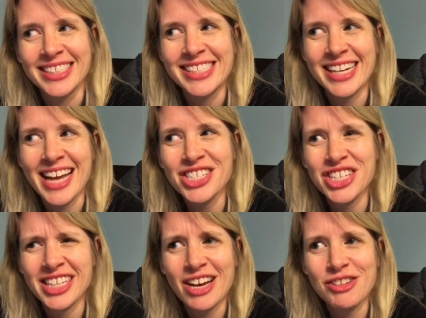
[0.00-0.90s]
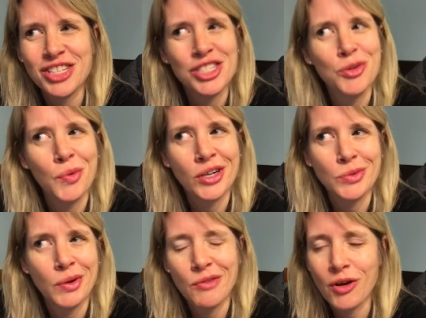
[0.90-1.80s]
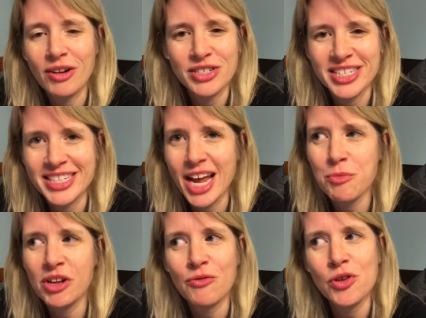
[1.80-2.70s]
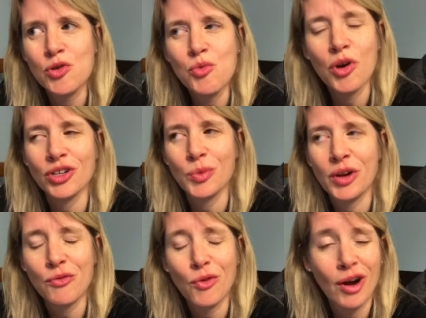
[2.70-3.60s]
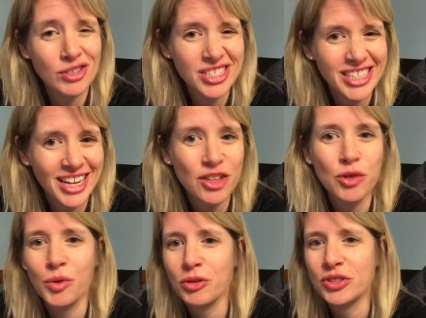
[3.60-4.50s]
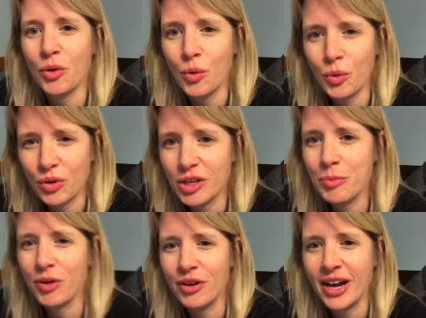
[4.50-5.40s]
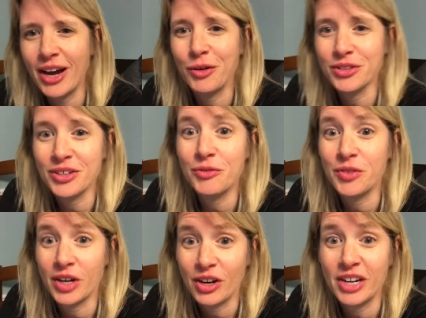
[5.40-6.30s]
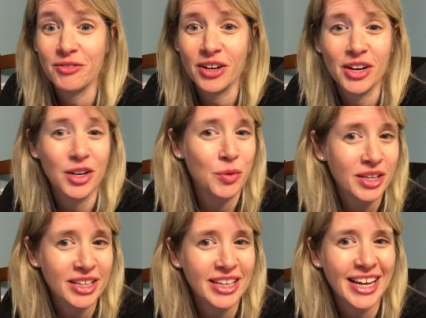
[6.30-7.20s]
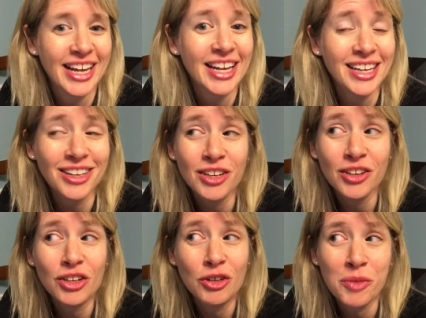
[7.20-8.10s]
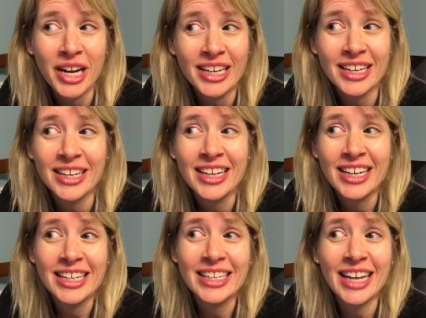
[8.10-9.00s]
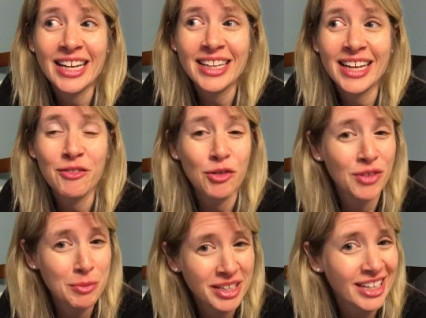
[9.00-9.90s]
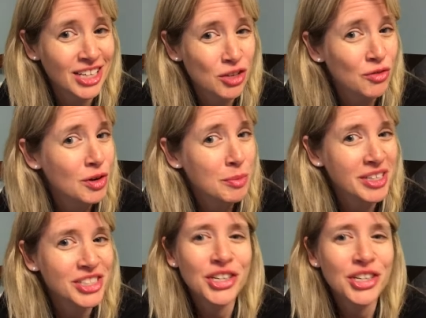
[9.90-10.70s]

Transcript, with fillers: technology allows us to work 24 hours a day, but if you work 24 hours a day, you will totally burn out very, very quickly. And you might not have your family liking you very much.